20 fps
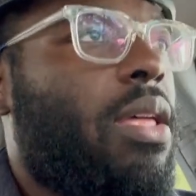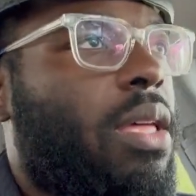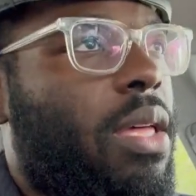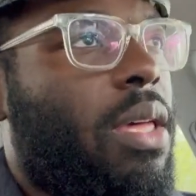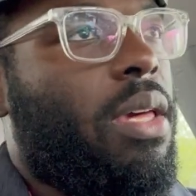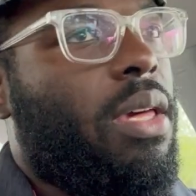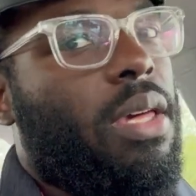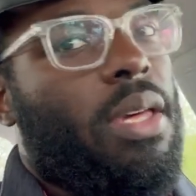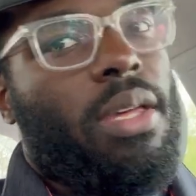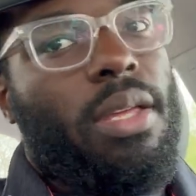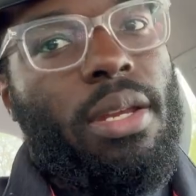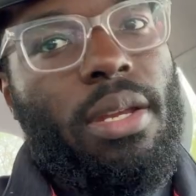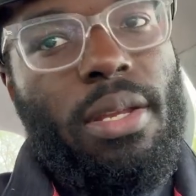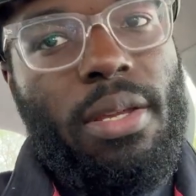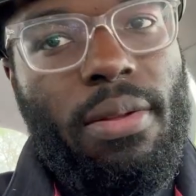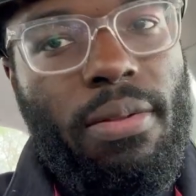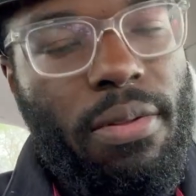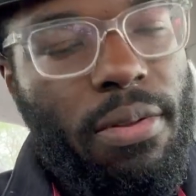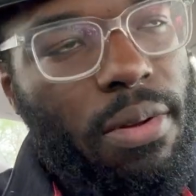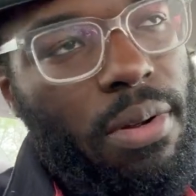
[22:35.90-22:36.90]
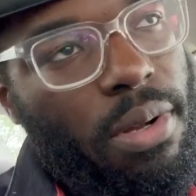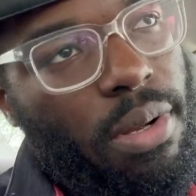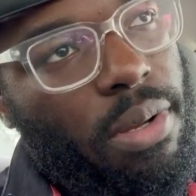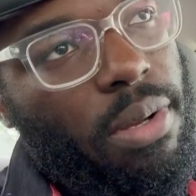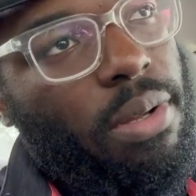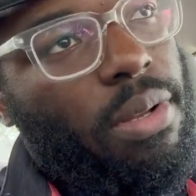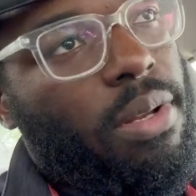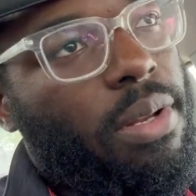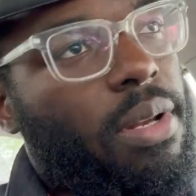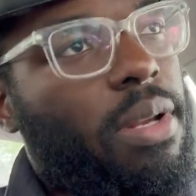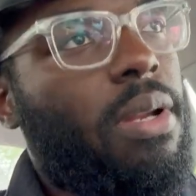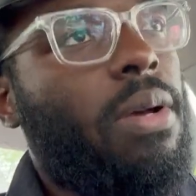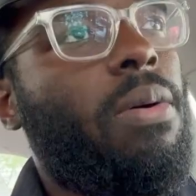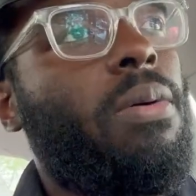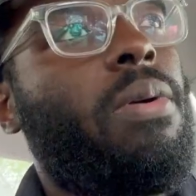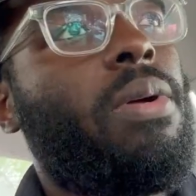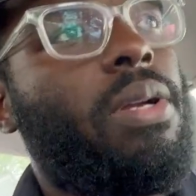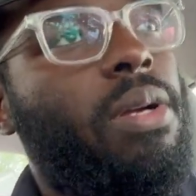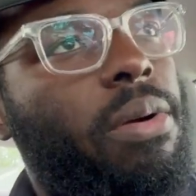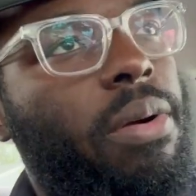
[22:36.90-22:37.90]
and
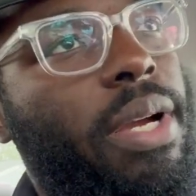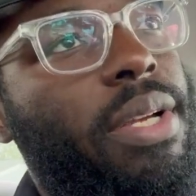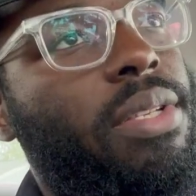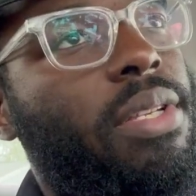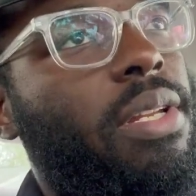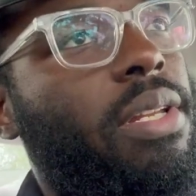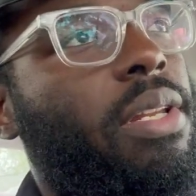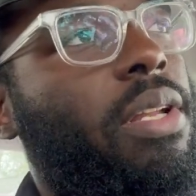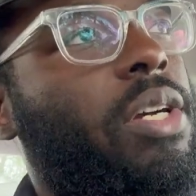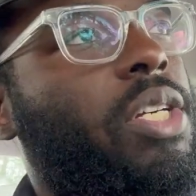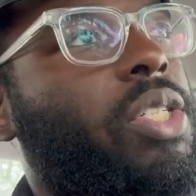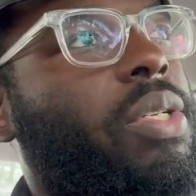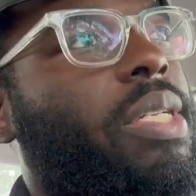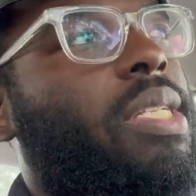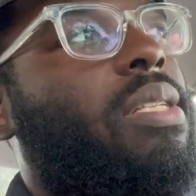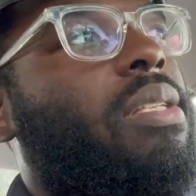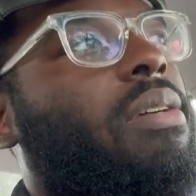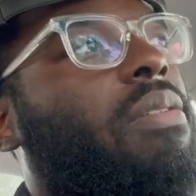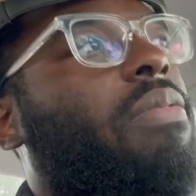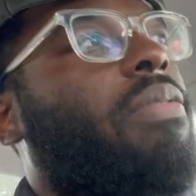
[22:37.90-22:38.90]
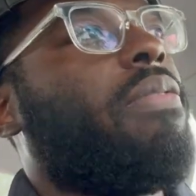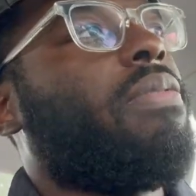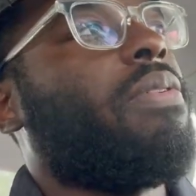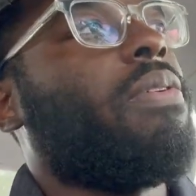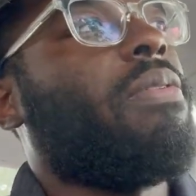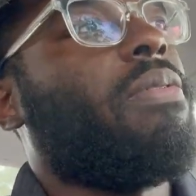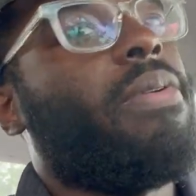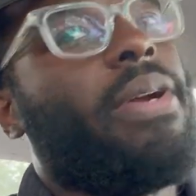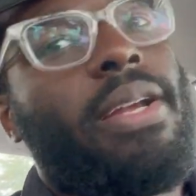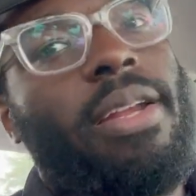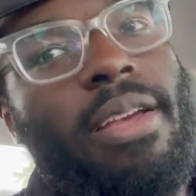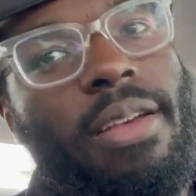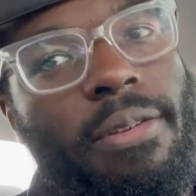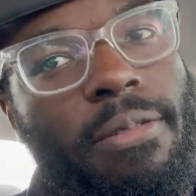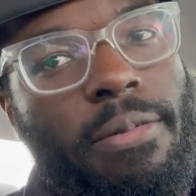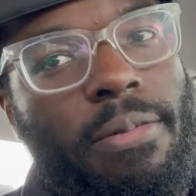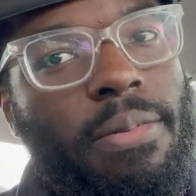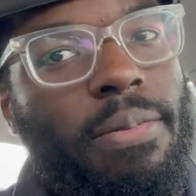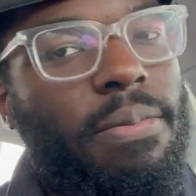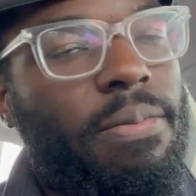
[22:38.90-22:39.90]
no crazy luxury stuff. So right
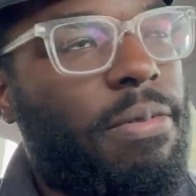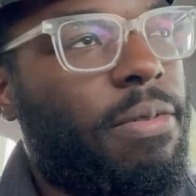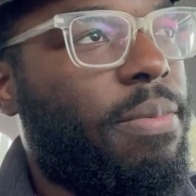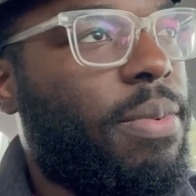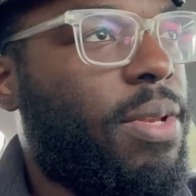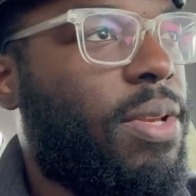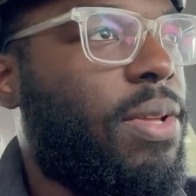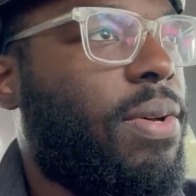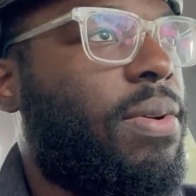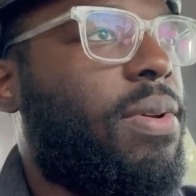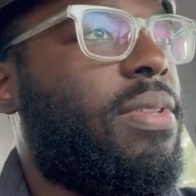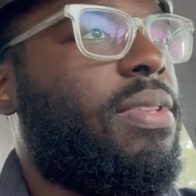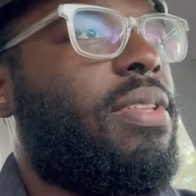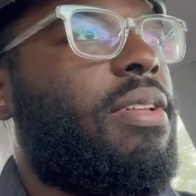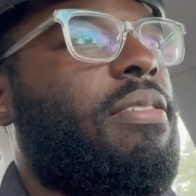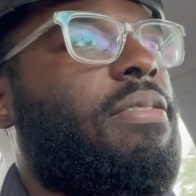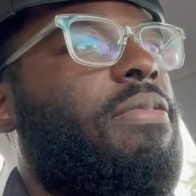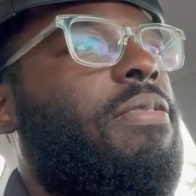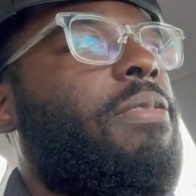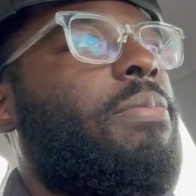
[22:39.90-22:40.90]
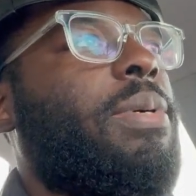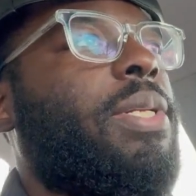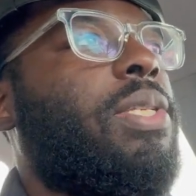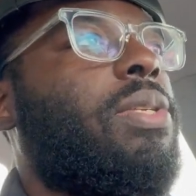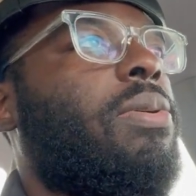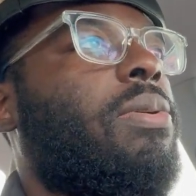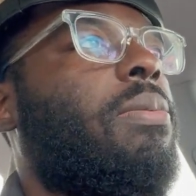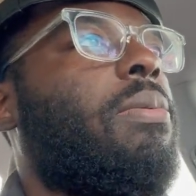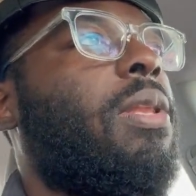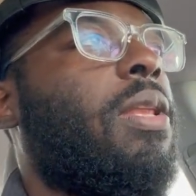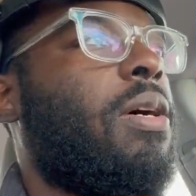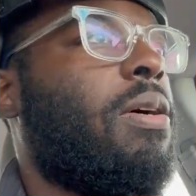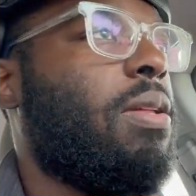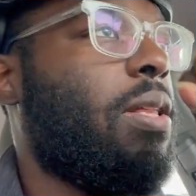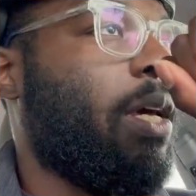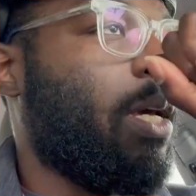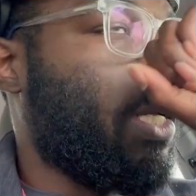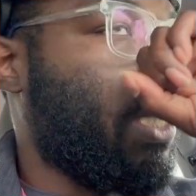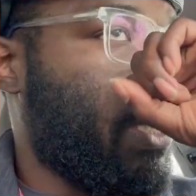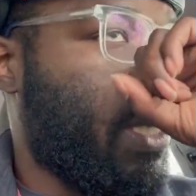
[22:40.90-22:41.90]
now we've been doing stuff low,
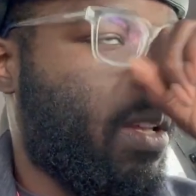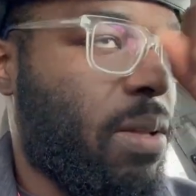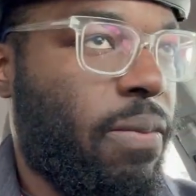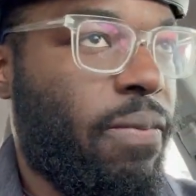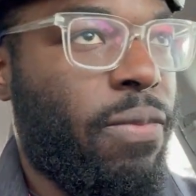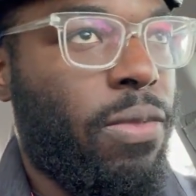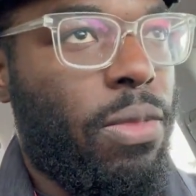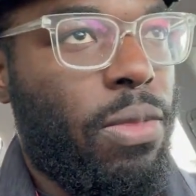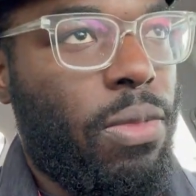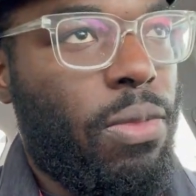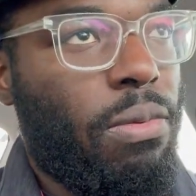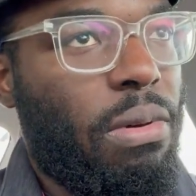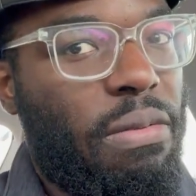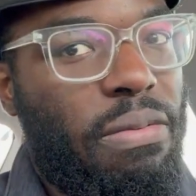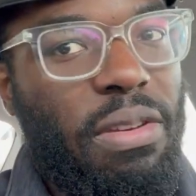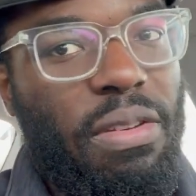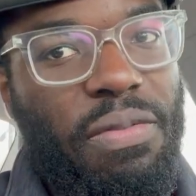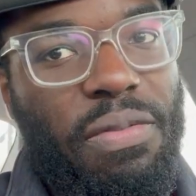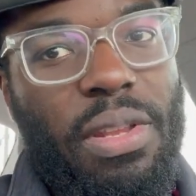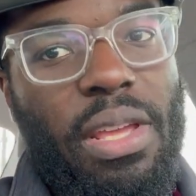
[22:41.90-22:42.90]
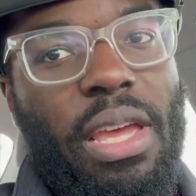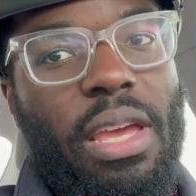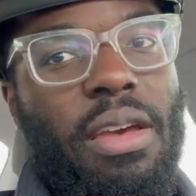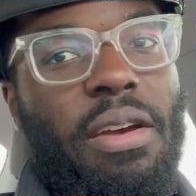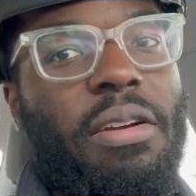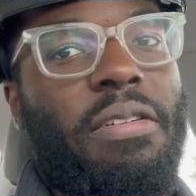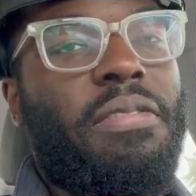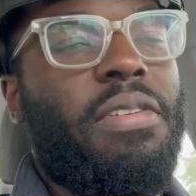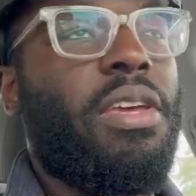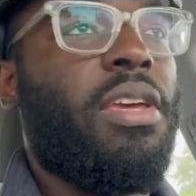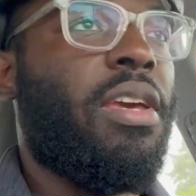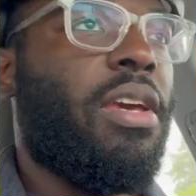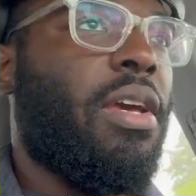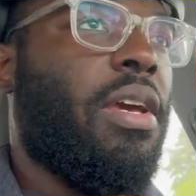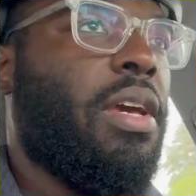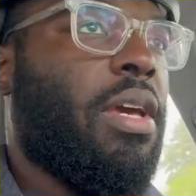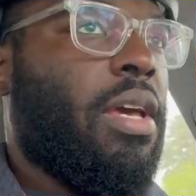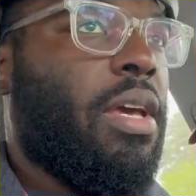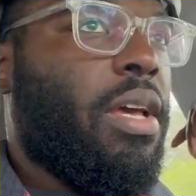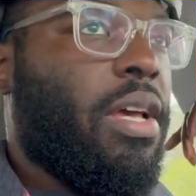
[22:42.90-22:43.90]
like 350 ARV,
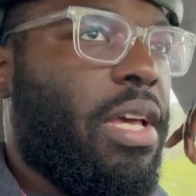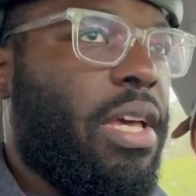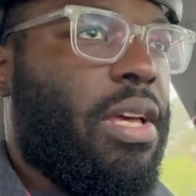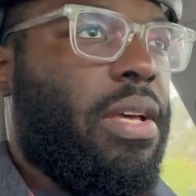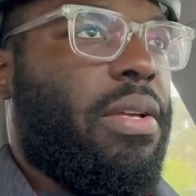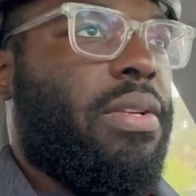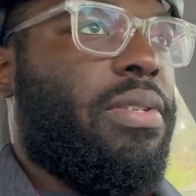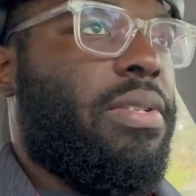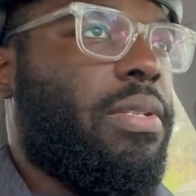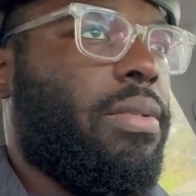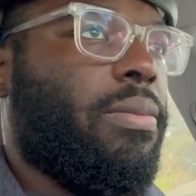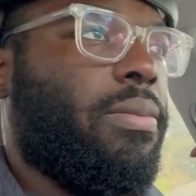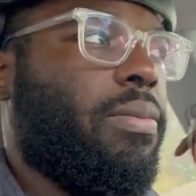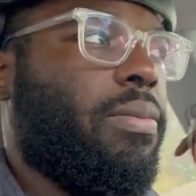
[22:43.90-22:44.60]
because